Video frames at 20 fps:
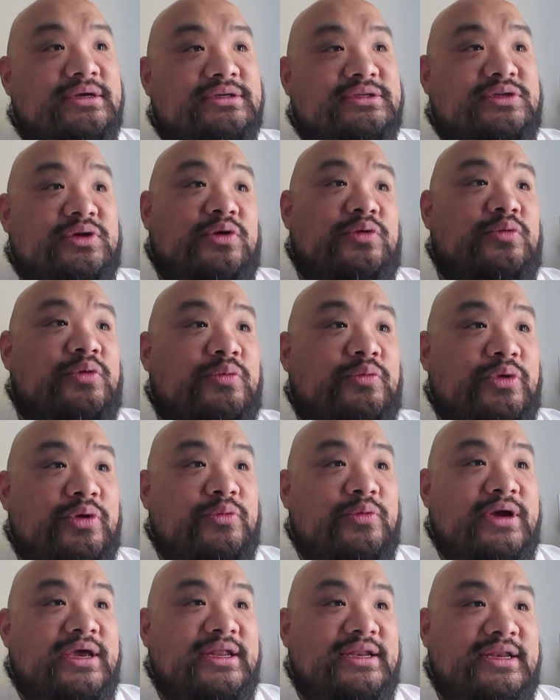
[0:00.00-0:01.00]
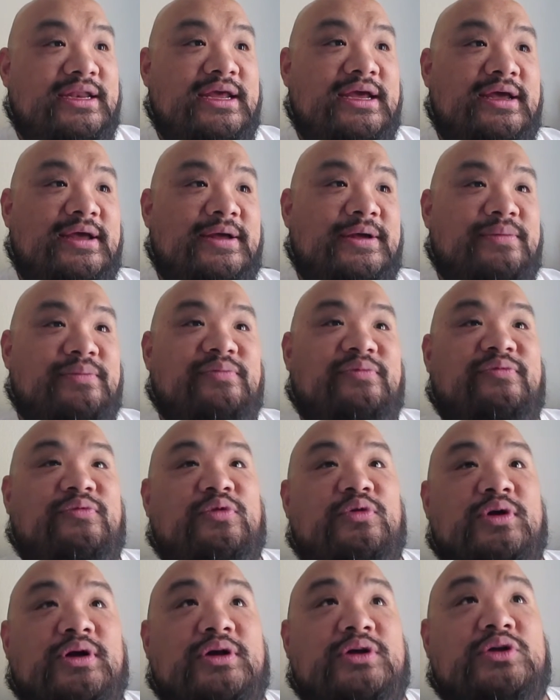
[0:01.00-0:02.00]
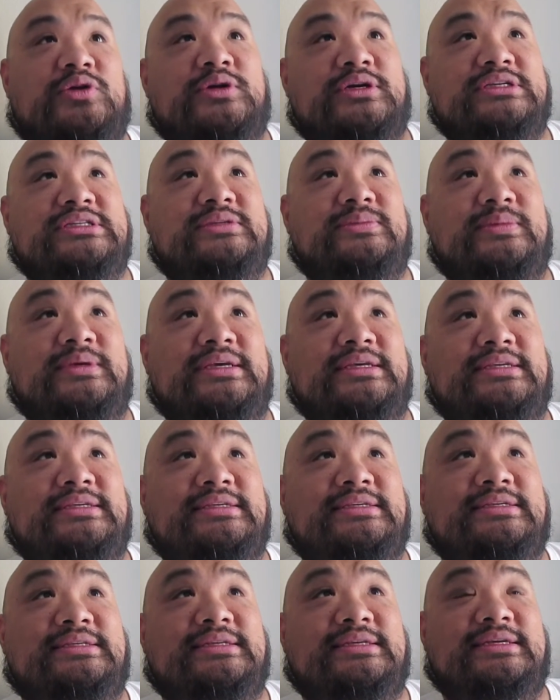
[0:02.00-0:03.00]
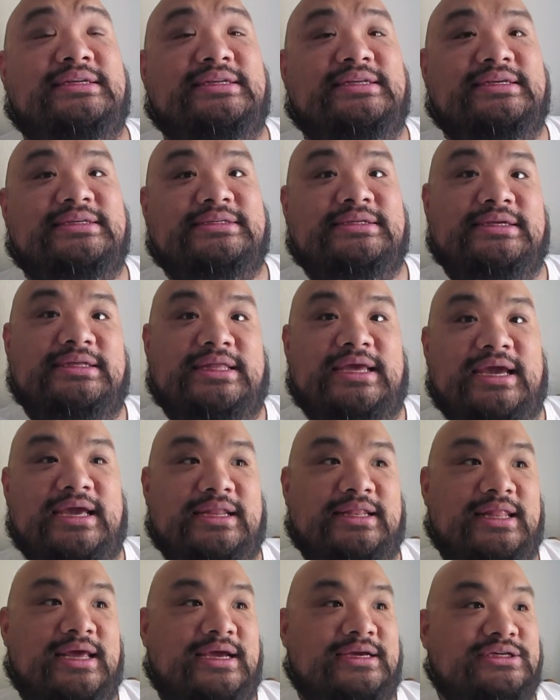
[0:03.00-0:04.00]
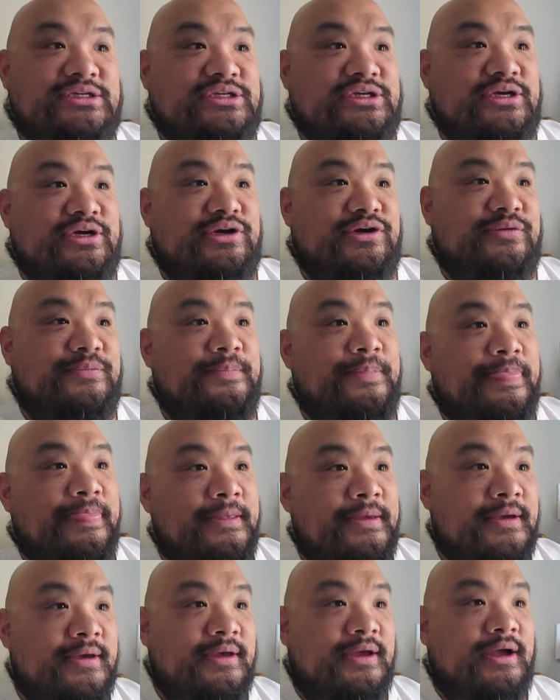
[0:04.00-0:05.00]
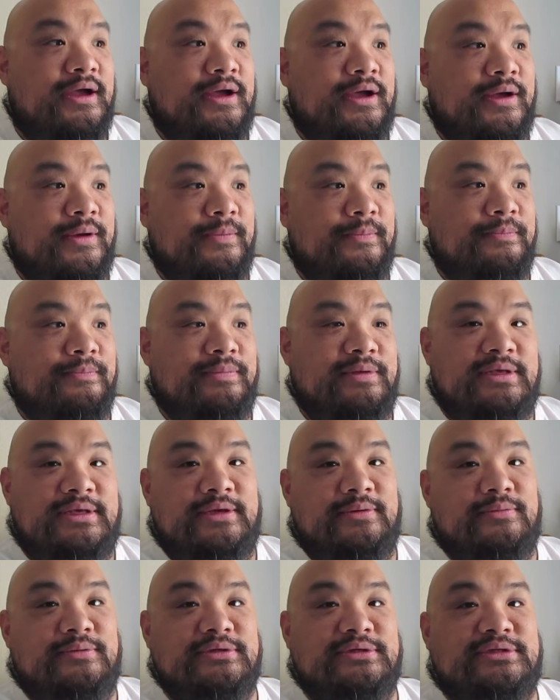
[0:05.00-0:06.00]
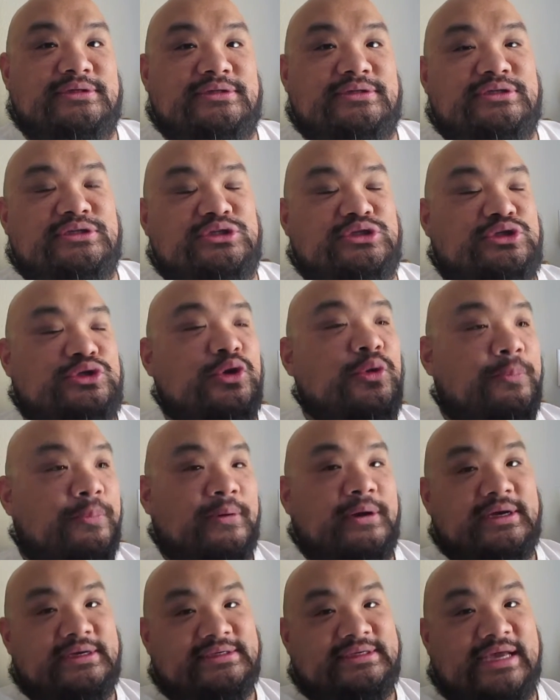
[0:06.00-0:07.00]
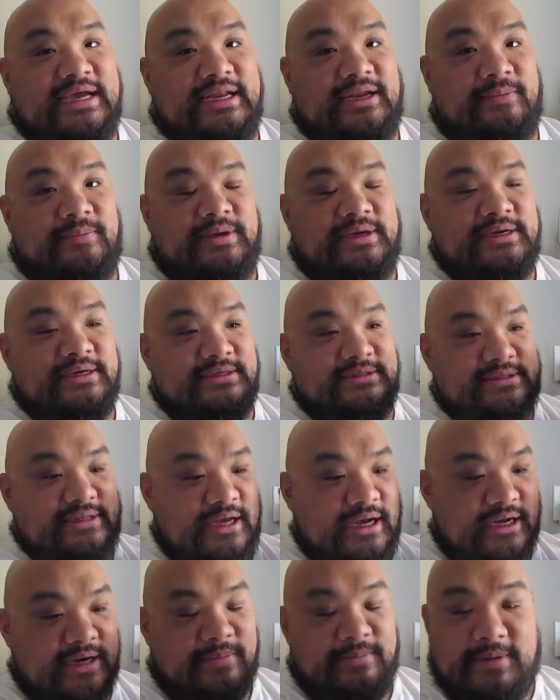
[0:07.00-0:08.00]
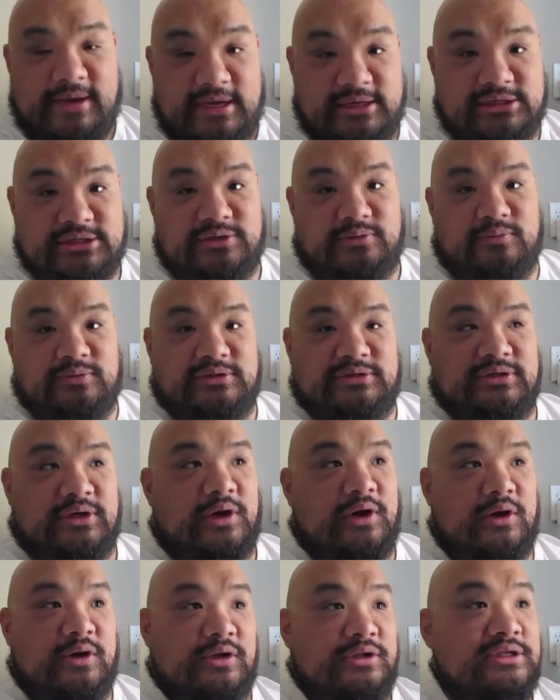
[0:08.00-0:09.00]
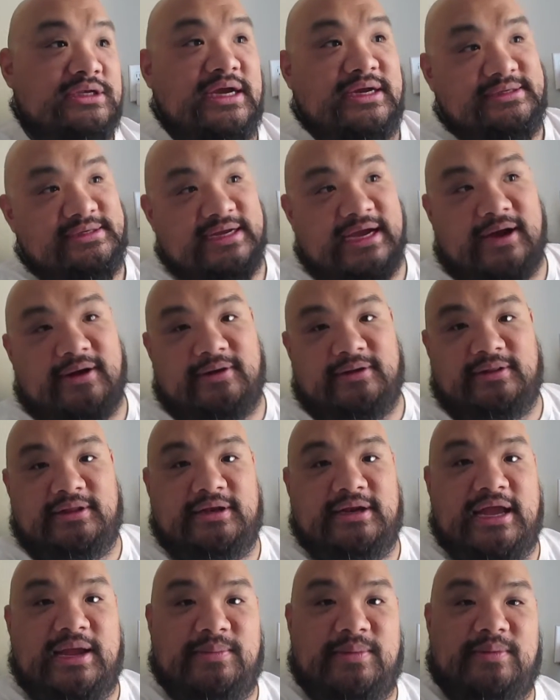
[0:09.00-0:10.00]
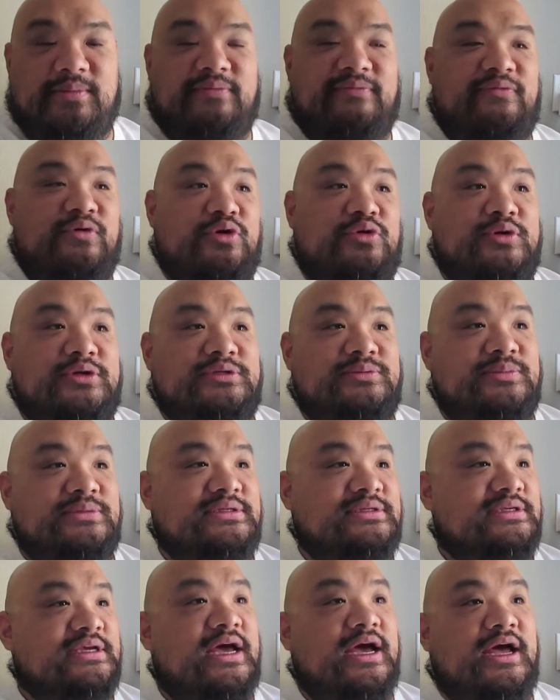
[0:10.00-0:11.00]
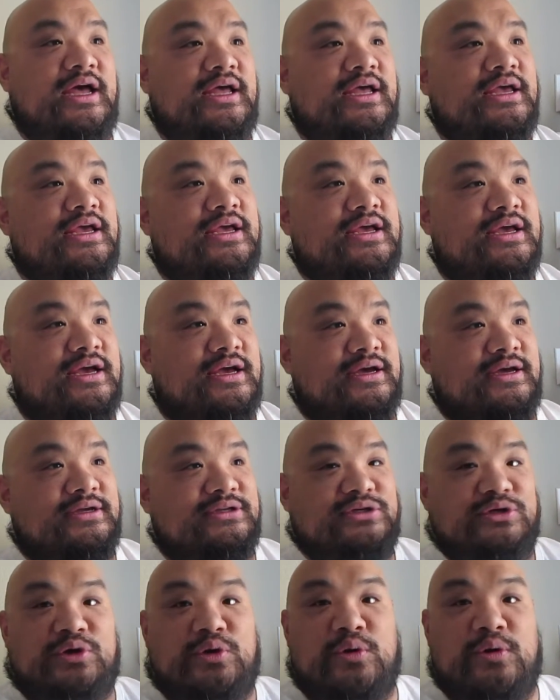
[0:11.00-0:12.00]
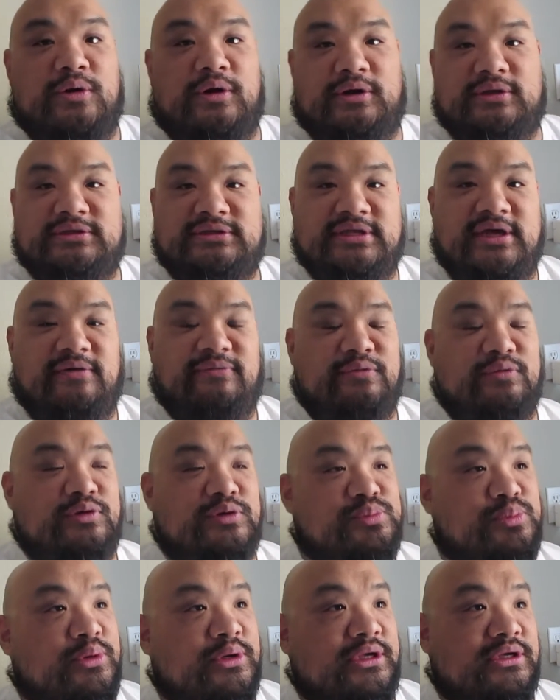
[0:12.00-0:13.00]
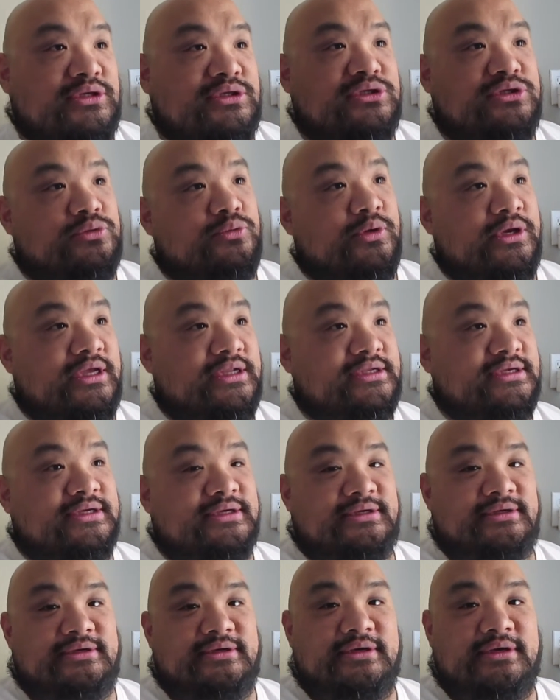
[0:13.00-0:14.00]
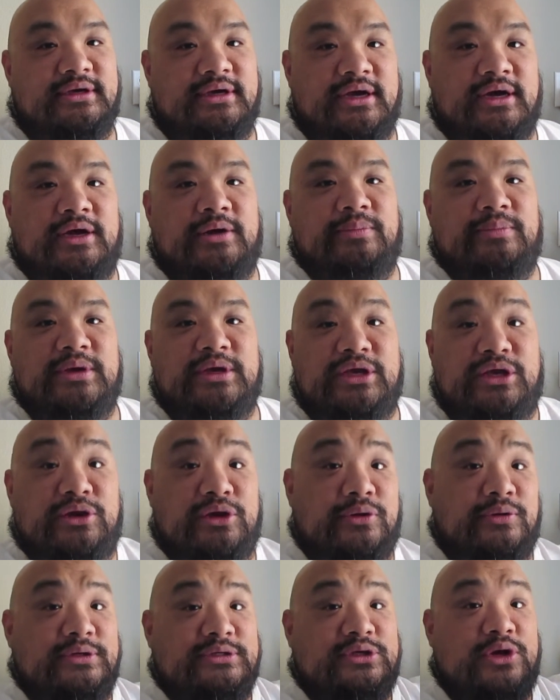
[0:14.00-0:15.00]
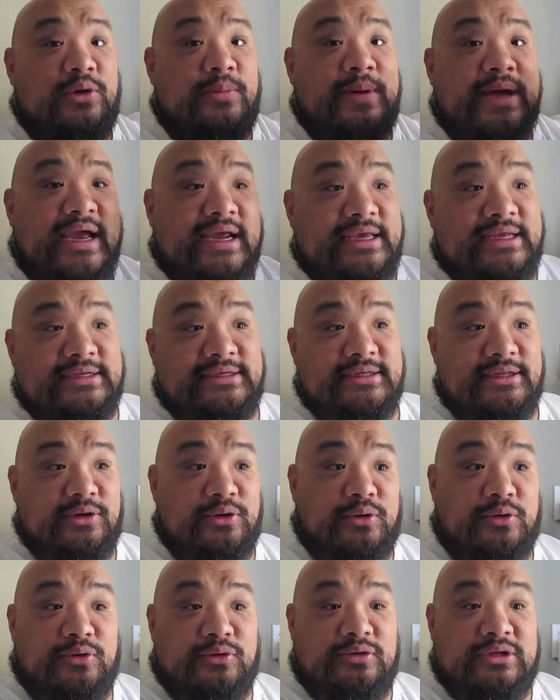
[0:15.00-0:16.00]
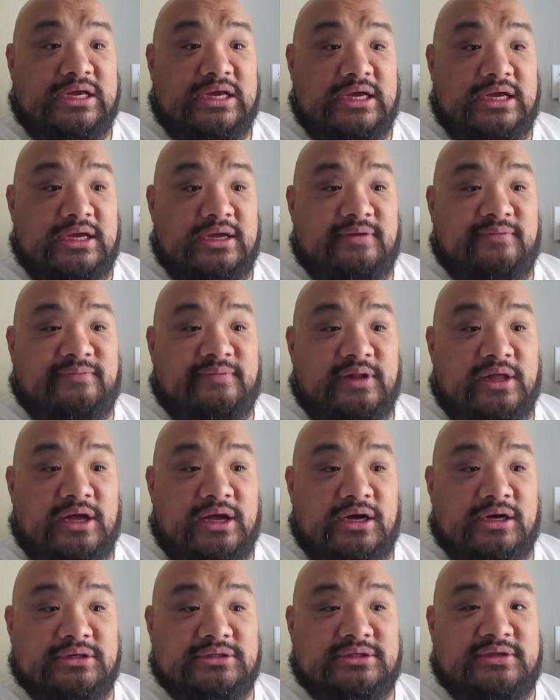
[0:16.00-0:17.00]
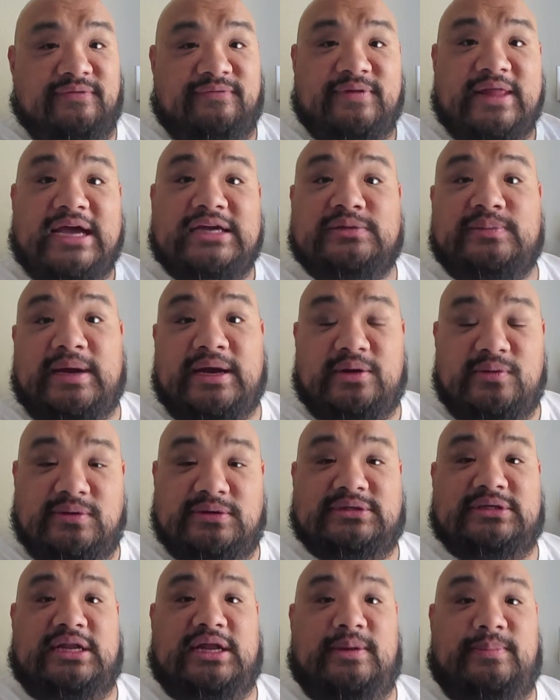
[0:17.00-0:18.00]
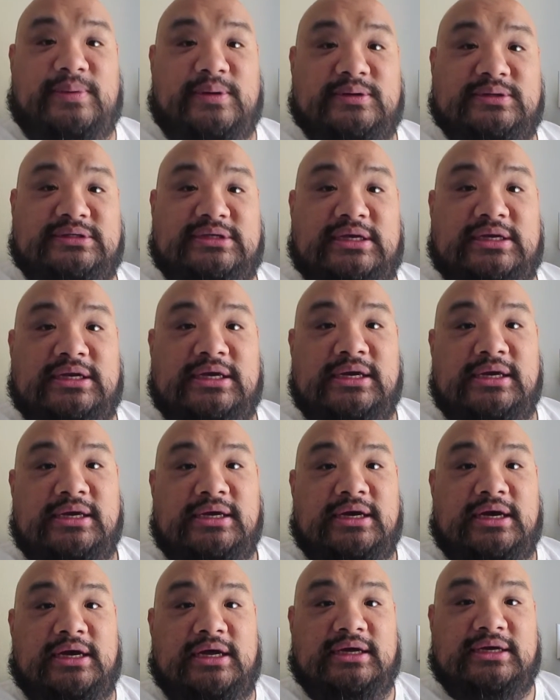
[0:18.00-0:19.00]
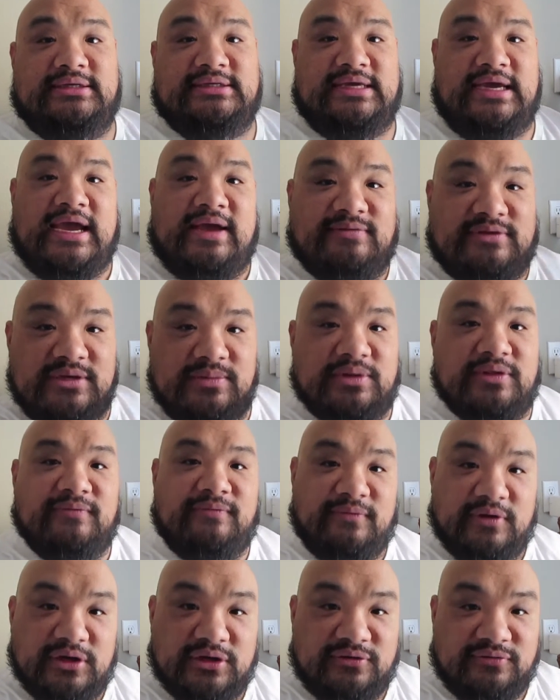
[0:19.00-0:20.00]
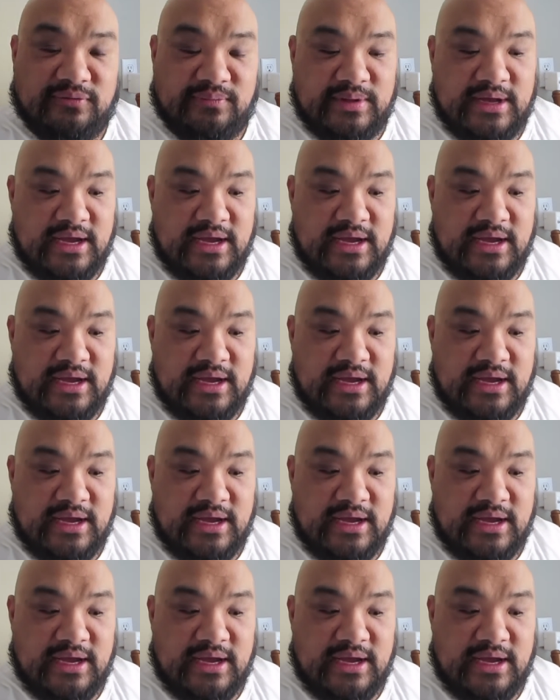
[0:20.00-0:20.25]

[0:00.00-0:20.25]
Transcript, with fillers: So when we went um, for Christmas in Disneyland last year, um, he was super excited because the Haunted Mansion was all decked out in the Nightmare Before Christmas uh, uh, decor and stuff. It was pretty sweet. Uh, you could always go back into the old uh, vlogs, the flashback ones that I posted, because uh, I have some of the footage from